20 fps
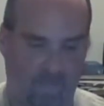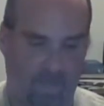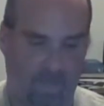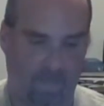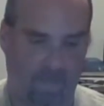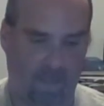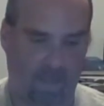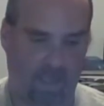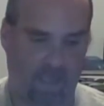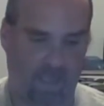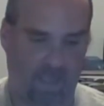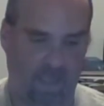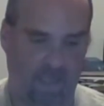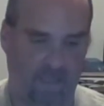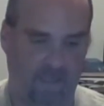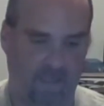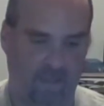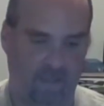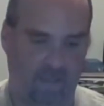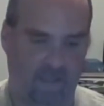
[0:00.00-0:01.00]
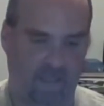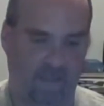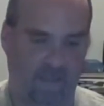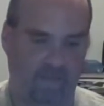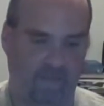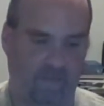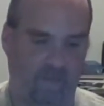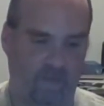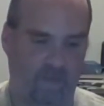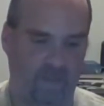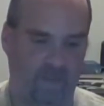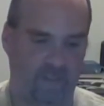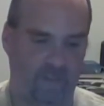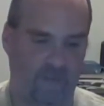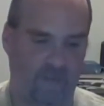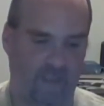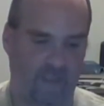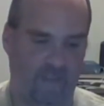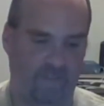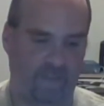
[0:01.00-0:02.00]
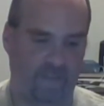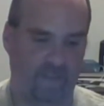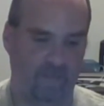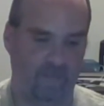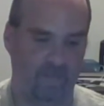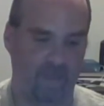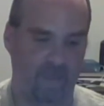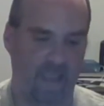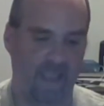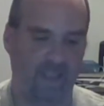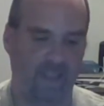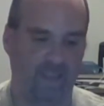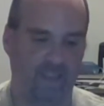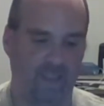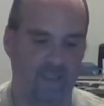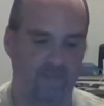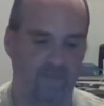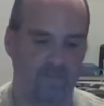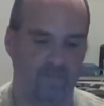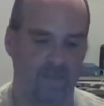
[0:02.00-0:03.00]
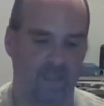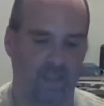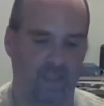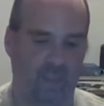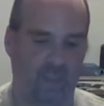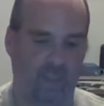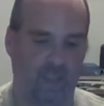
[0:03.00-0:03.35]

incredible thing about Lucha Underground is, for the most part, they